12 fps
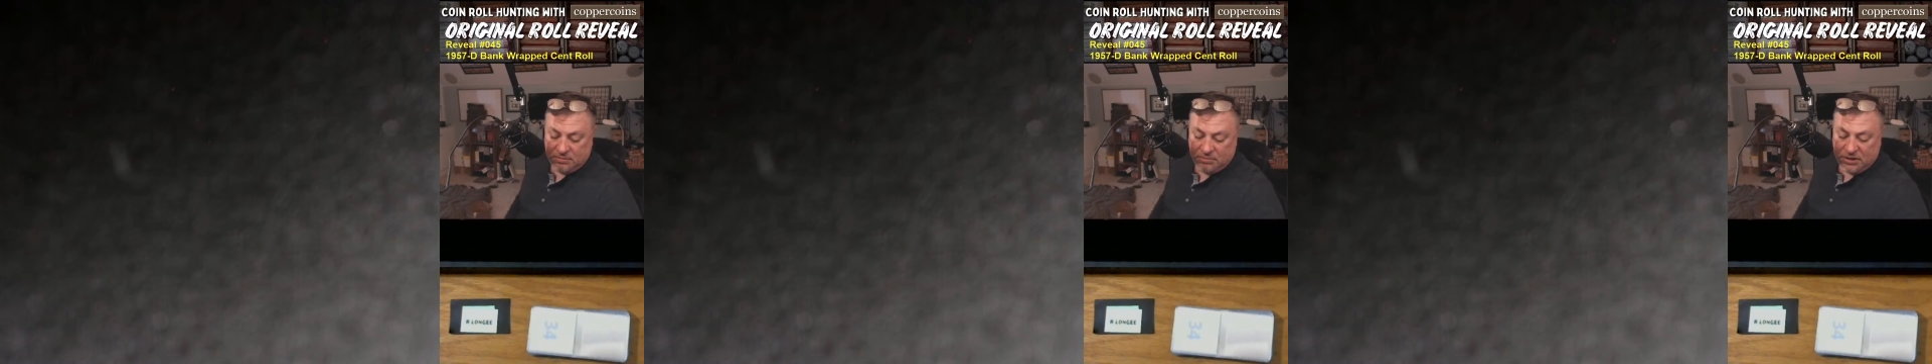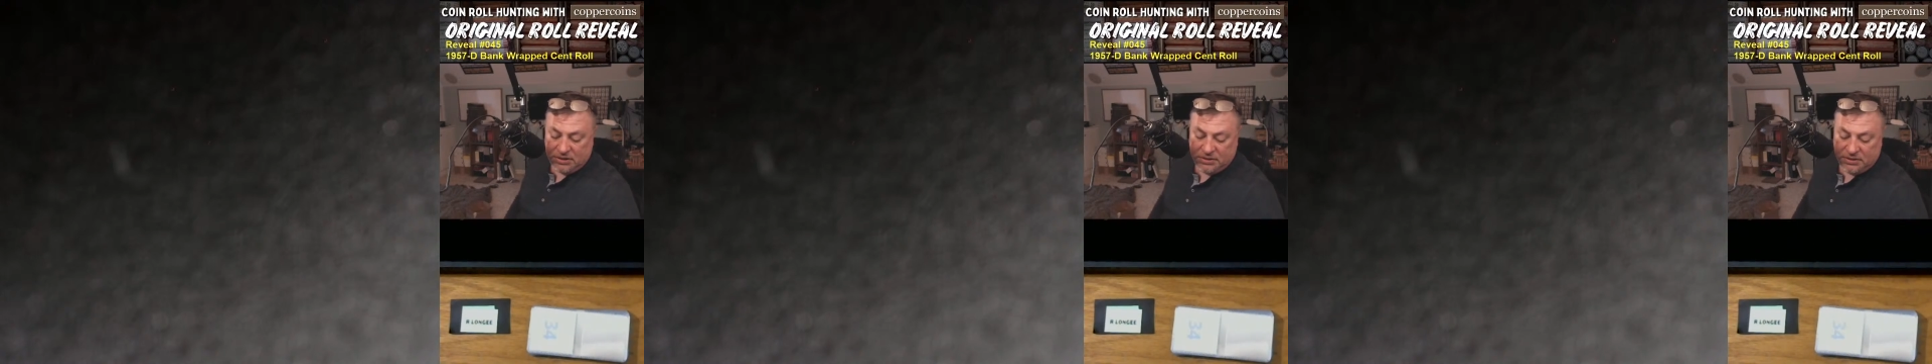
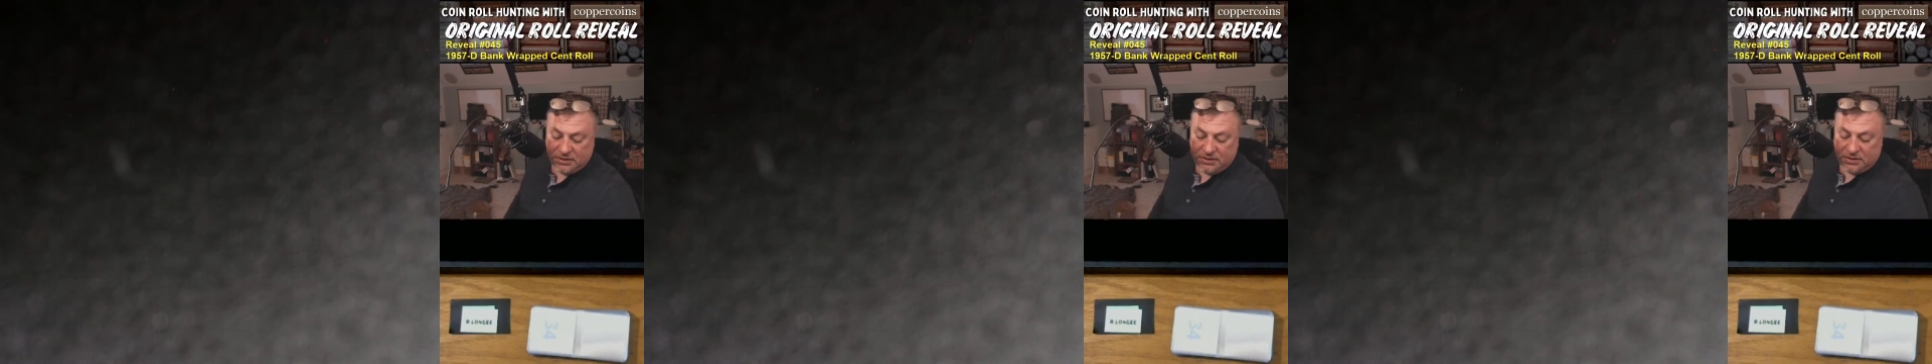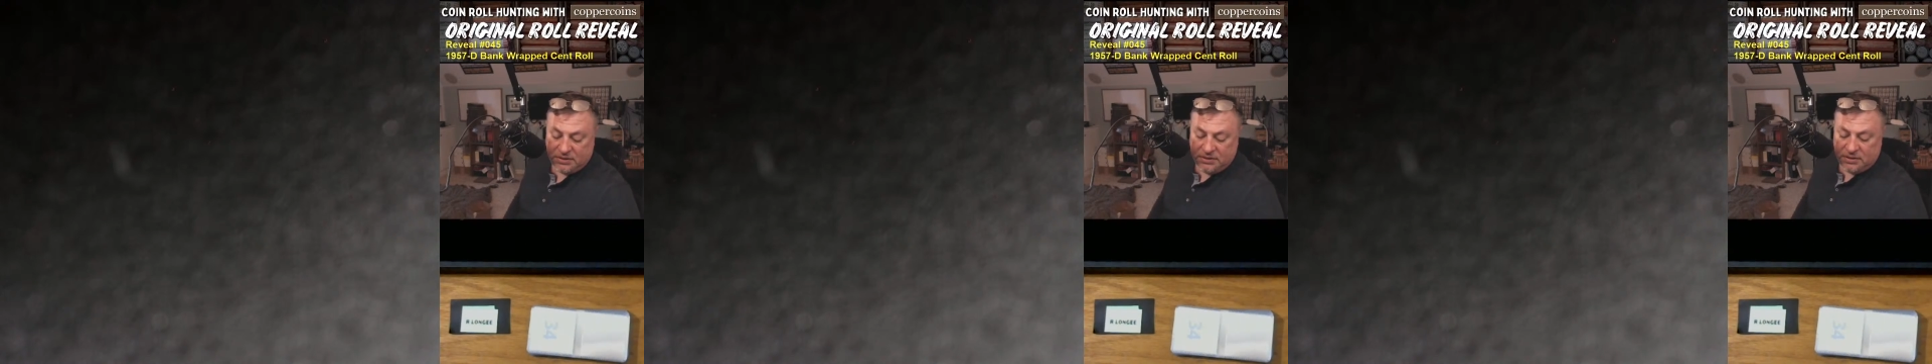But
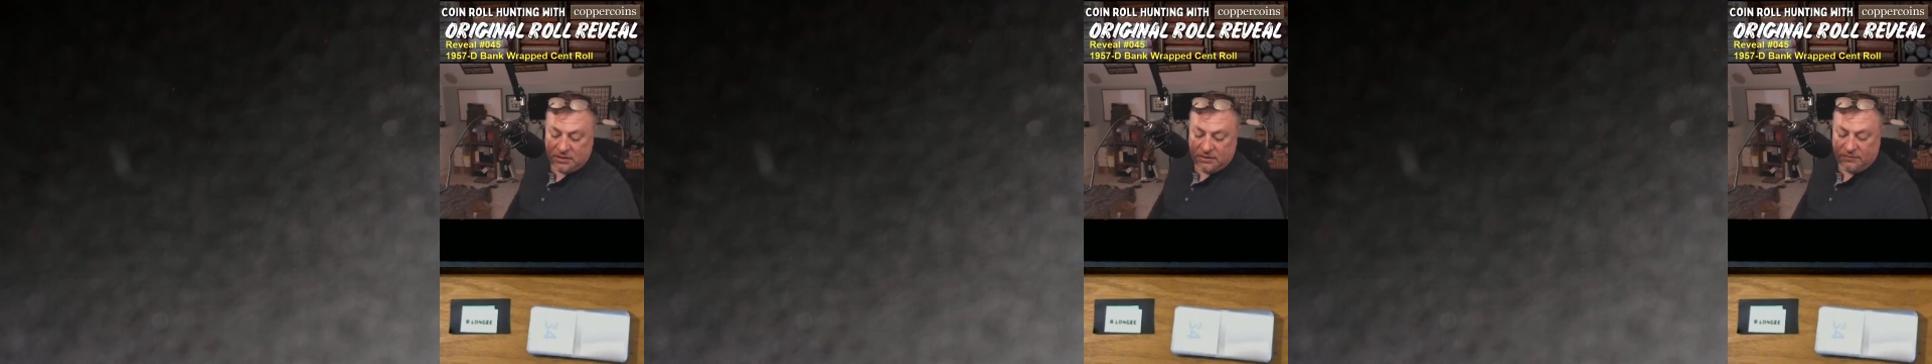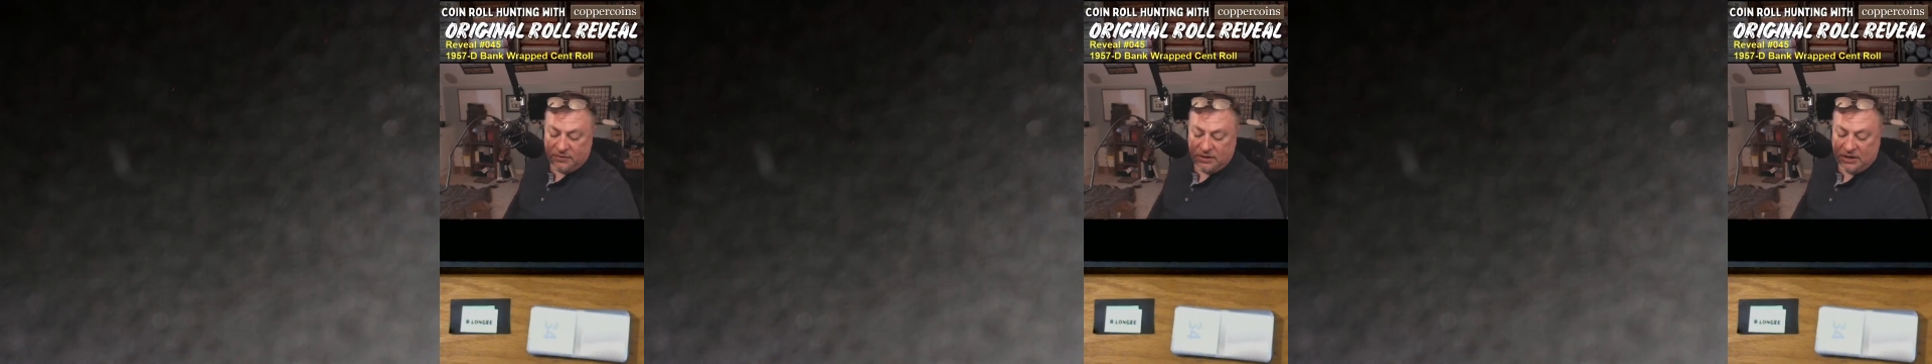
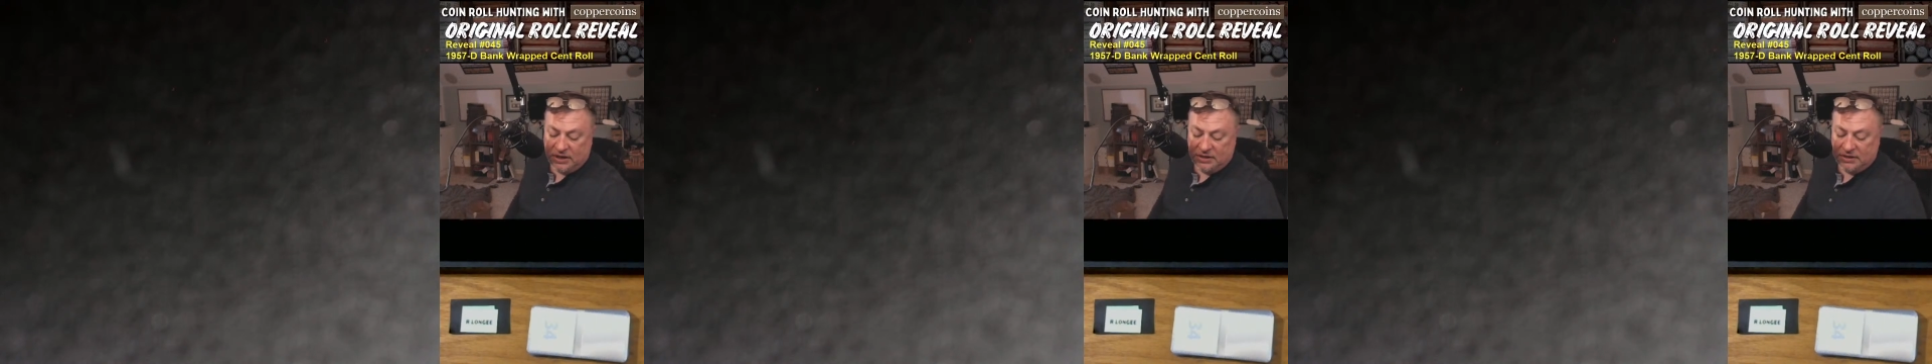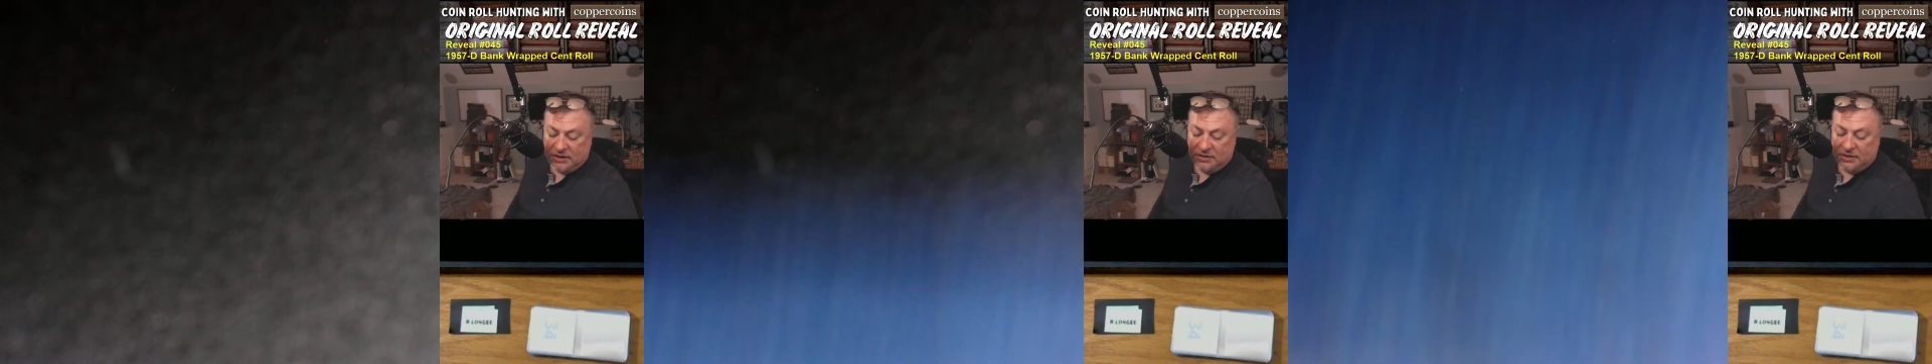for the idea